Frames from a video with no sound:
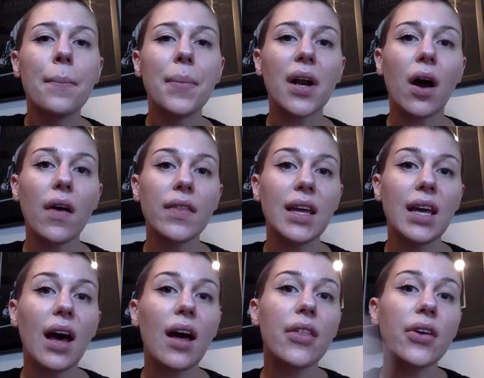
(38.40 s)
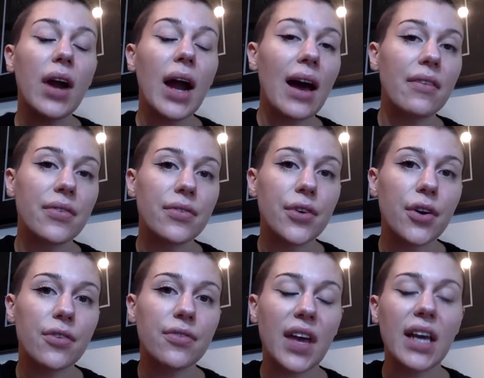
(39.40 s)
But on the other half of
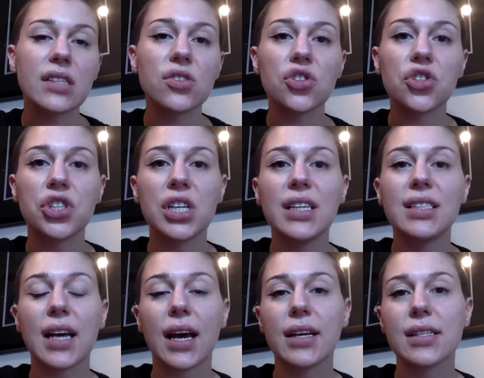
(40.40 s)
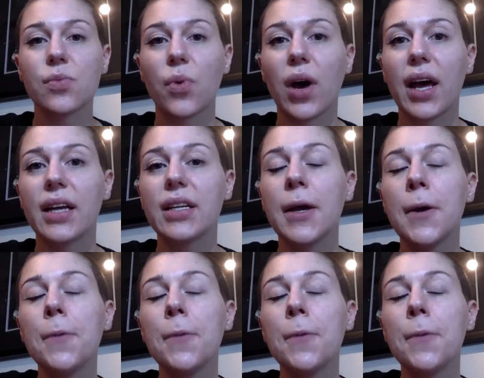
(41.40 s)
her face, she does what